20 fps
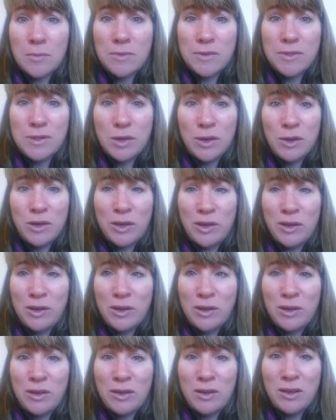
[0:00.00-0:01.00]
So, you
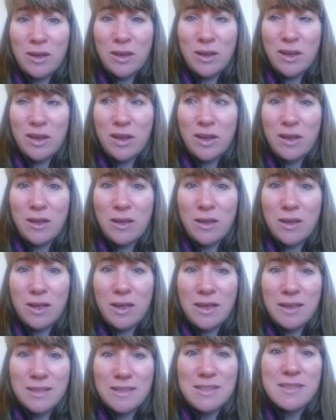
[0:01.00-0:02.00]
know,
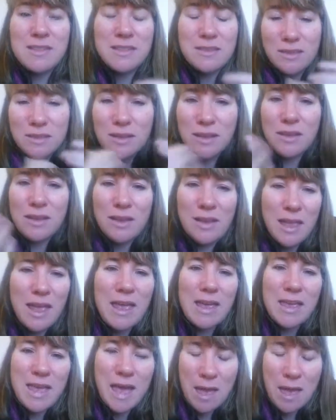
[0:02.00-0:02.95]
it